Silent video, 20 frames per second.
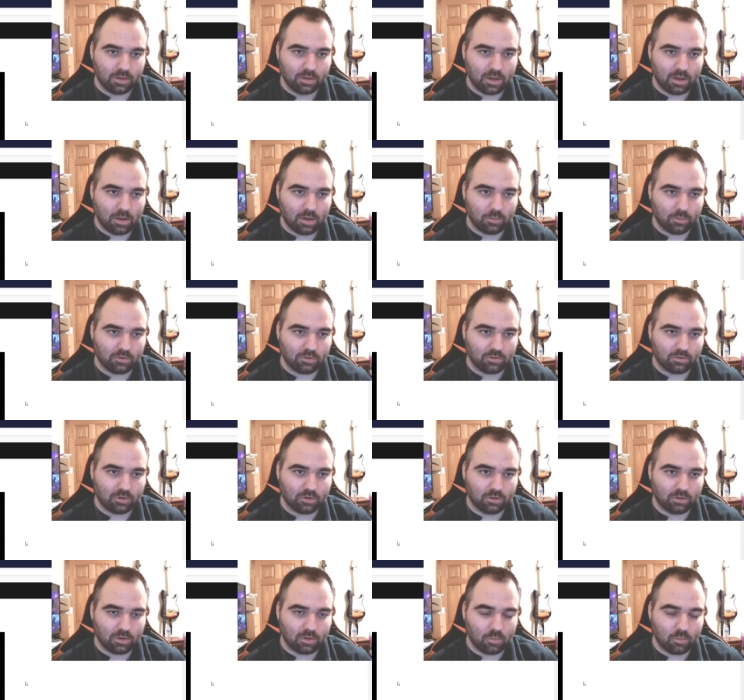and we're just going to
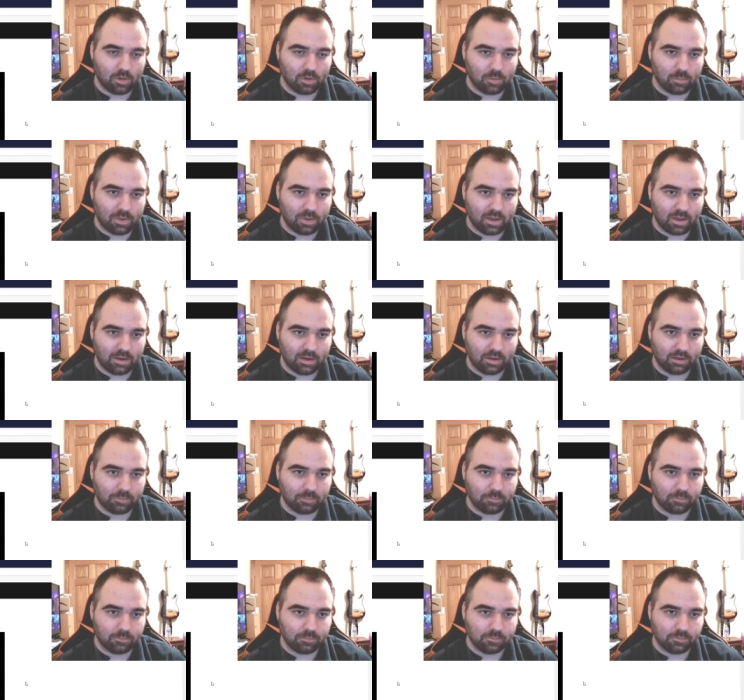look at one painting,
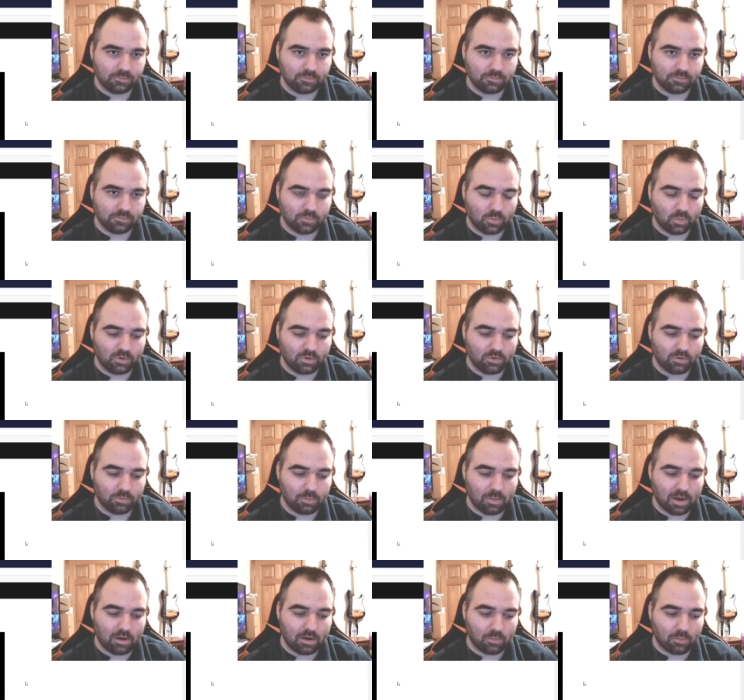which is
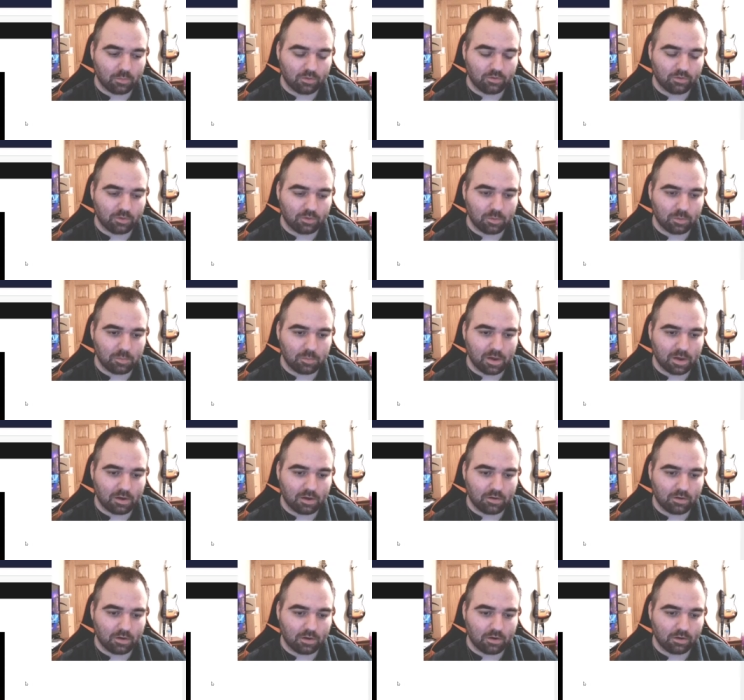modern, which is going to be
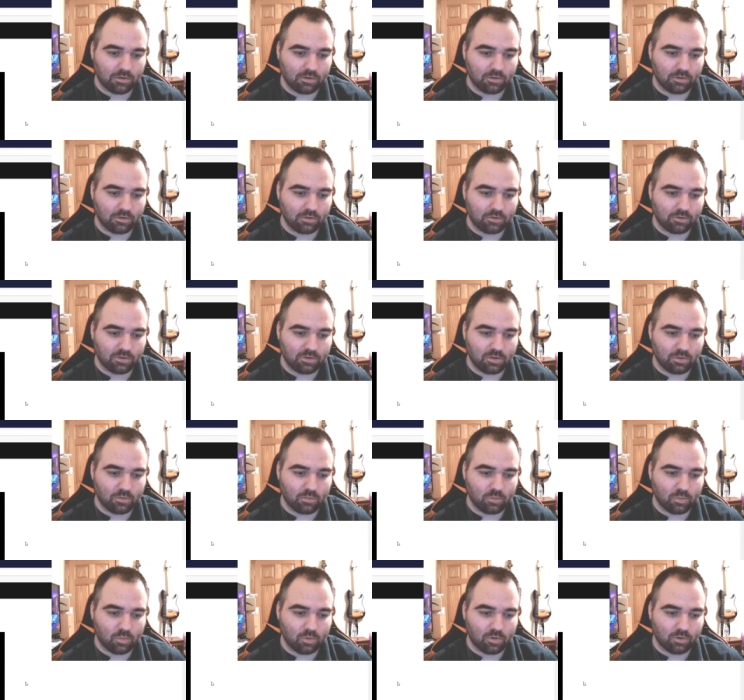modern art, and you're going to see
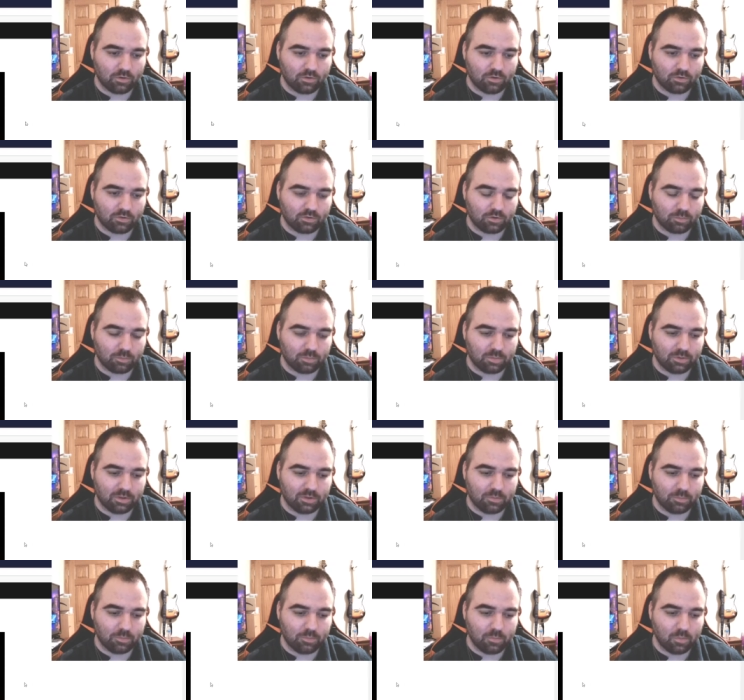where it just
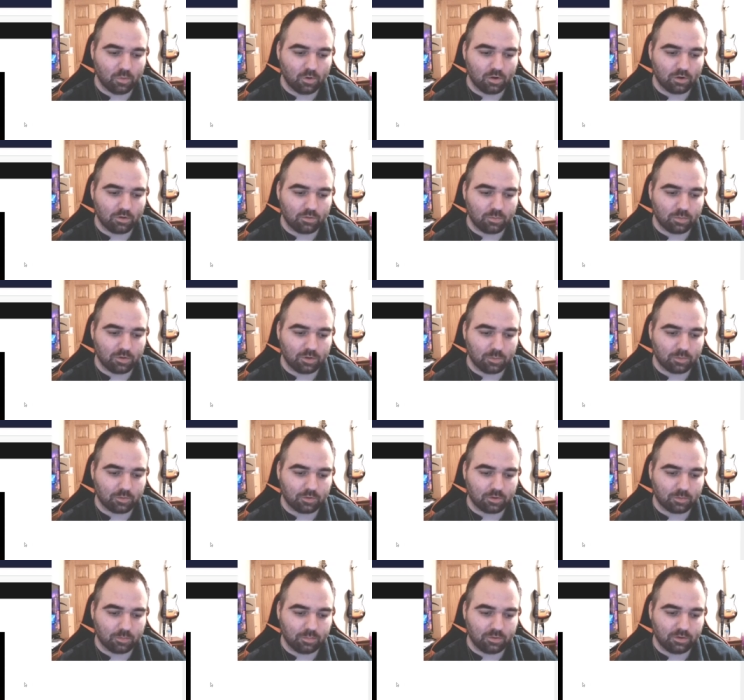becomes
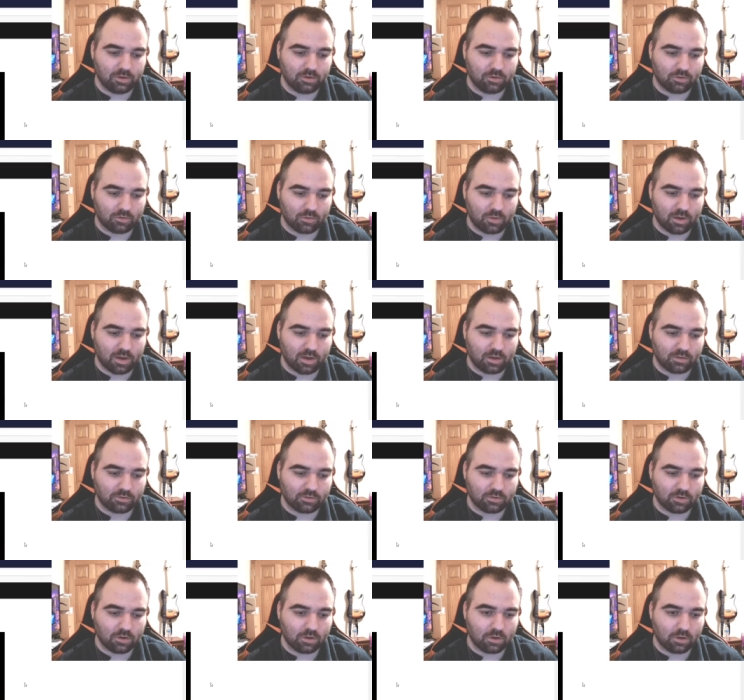complete trash.